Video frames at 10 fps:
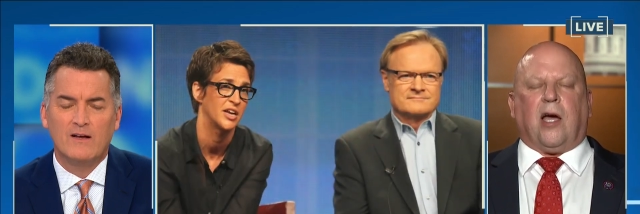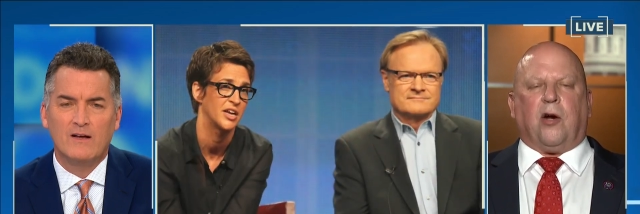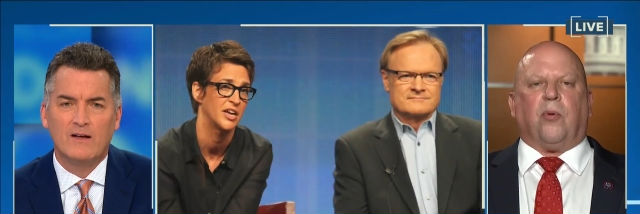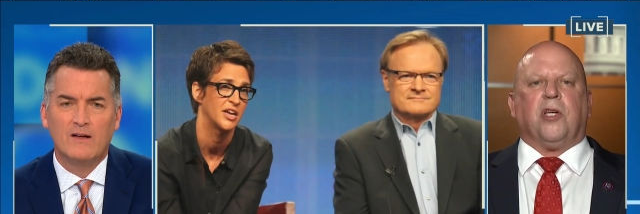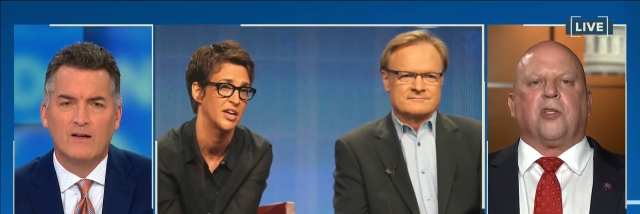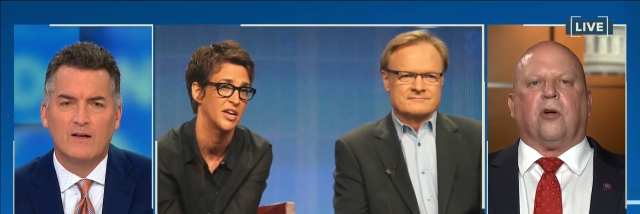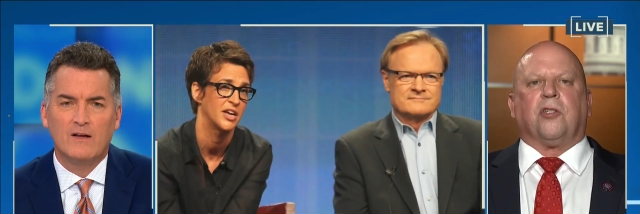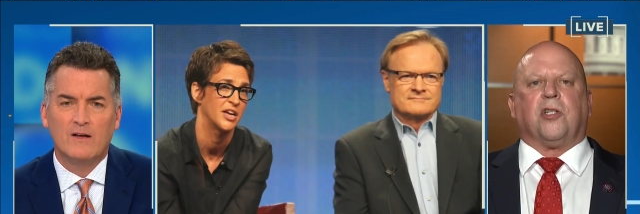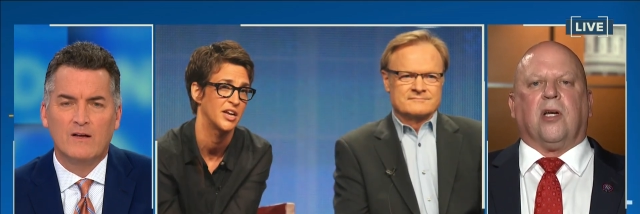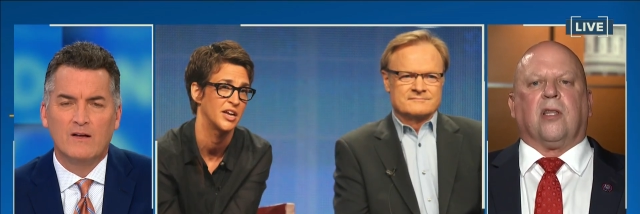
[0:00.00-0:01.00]
Speaker 1: kind of
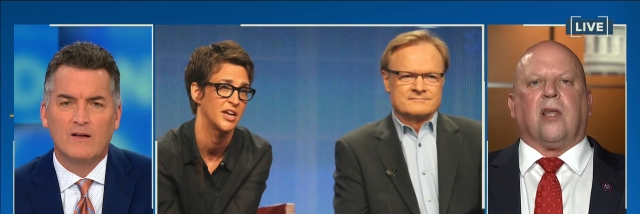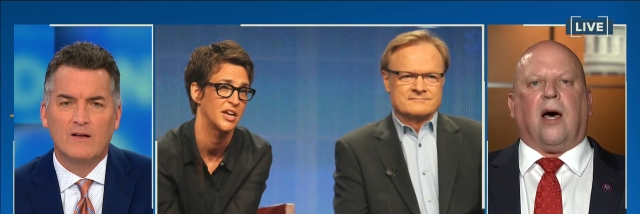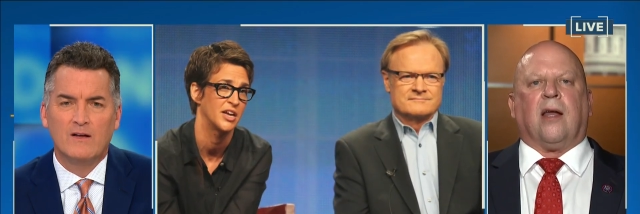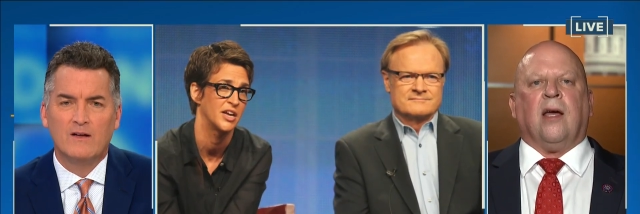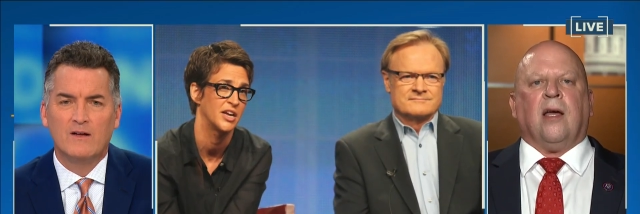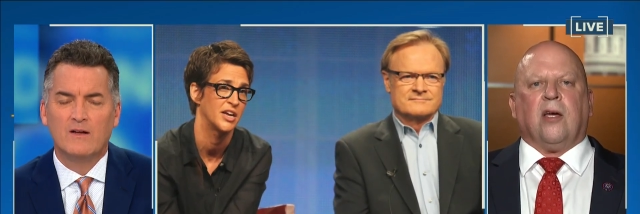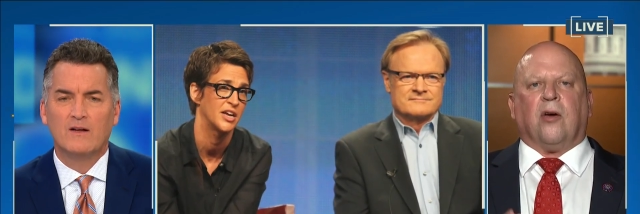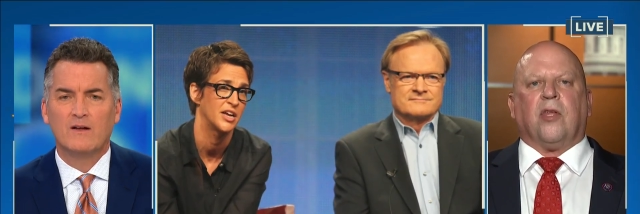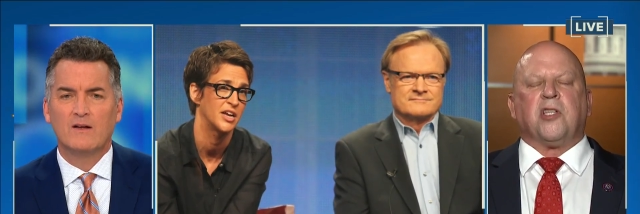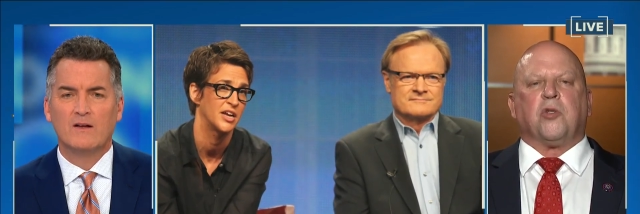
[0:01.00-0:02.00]
researched you and thought, you
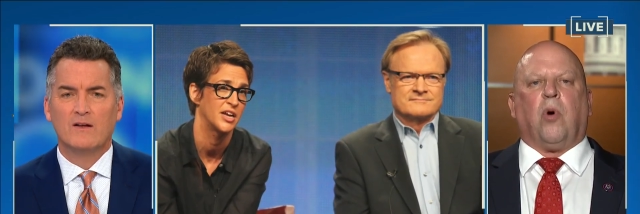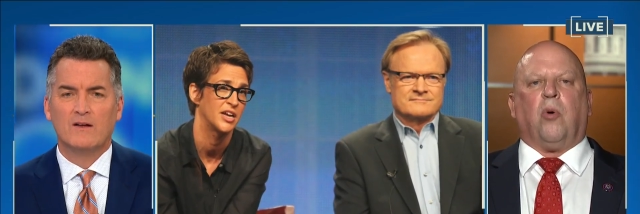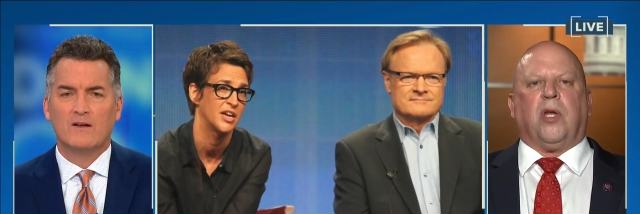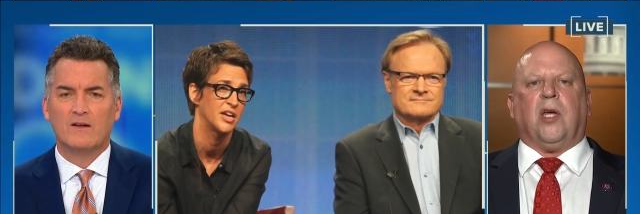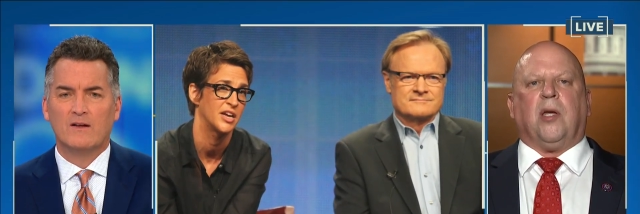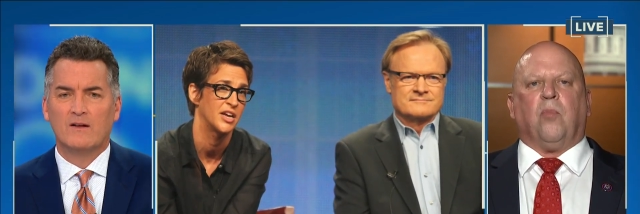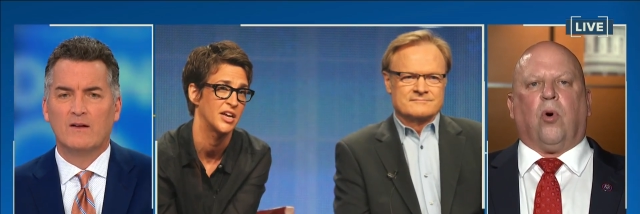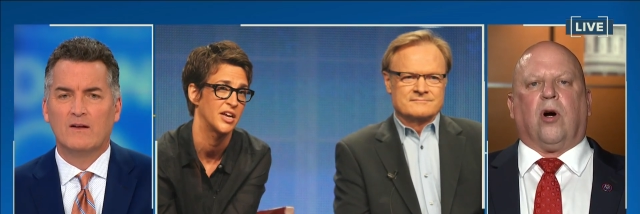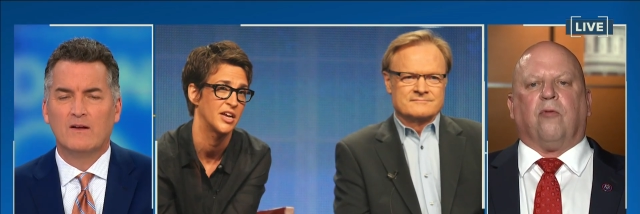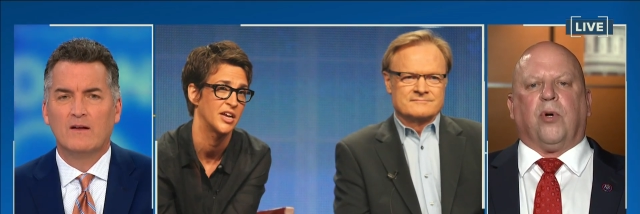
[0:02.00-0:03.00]
know, this is what we need
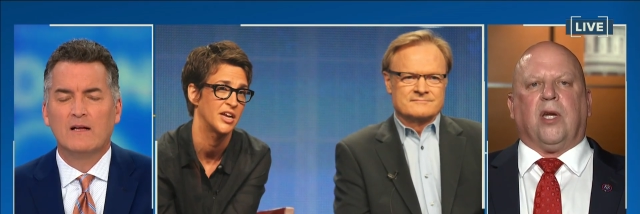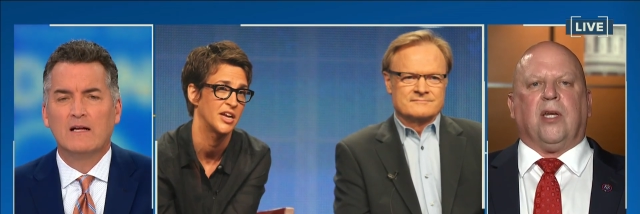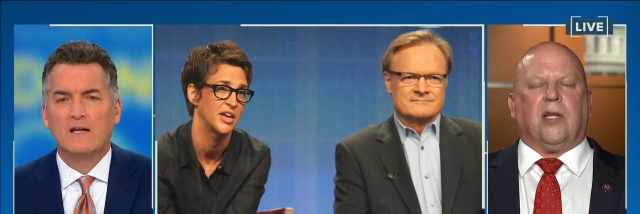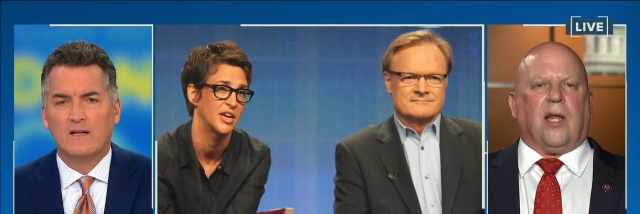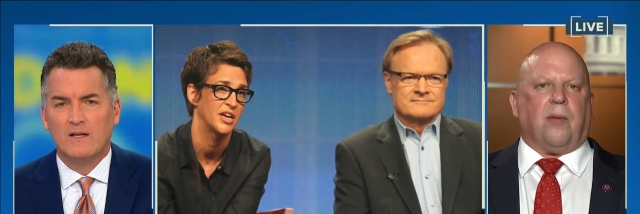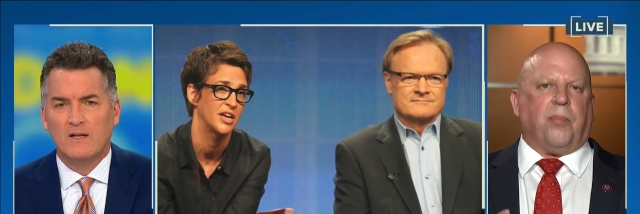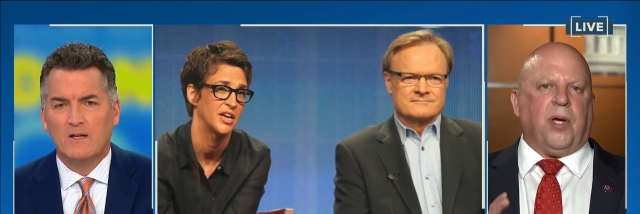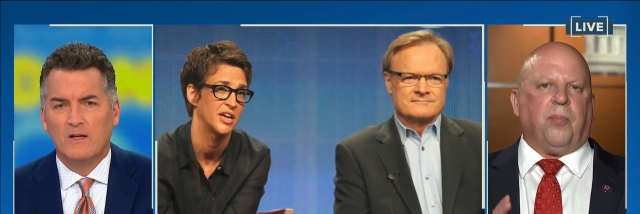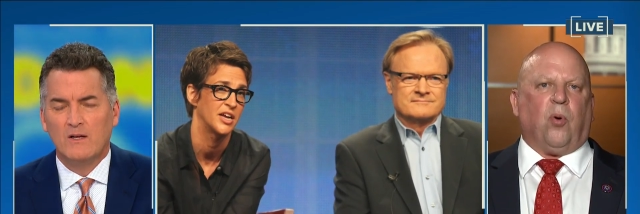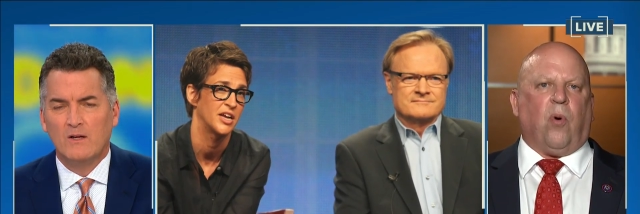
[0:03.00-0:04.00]
more of. We need to let
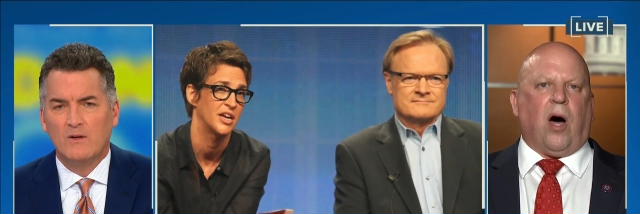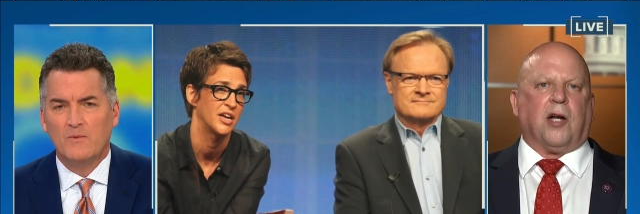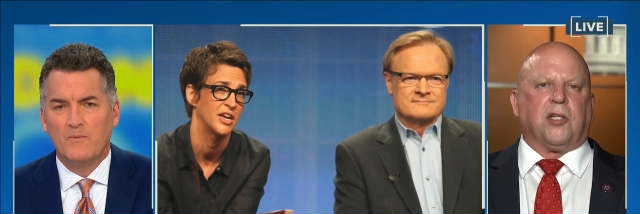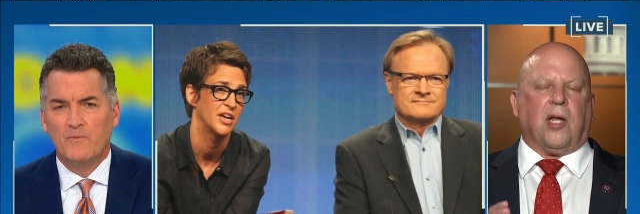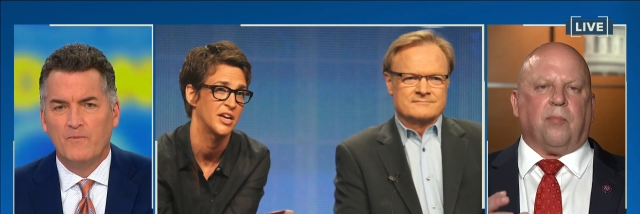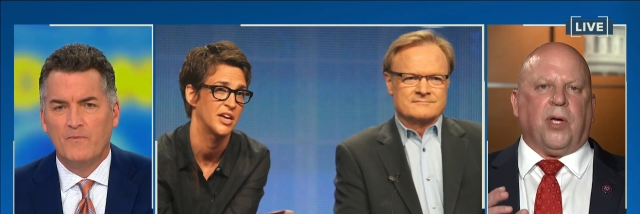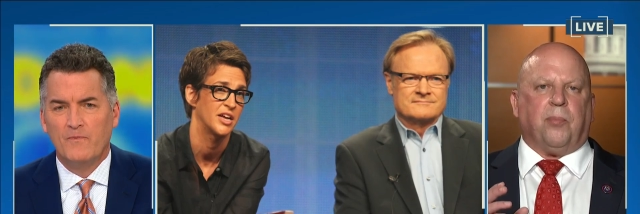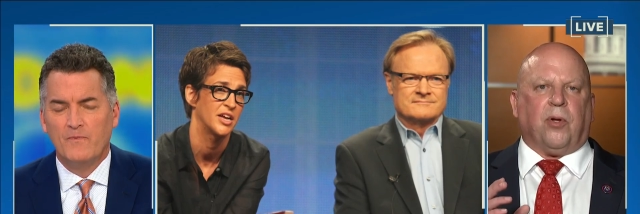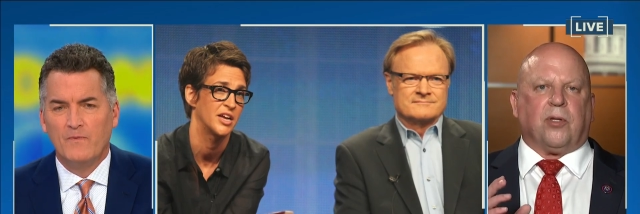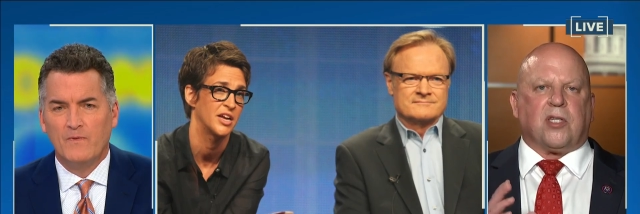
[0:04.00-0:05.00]
people watch, let people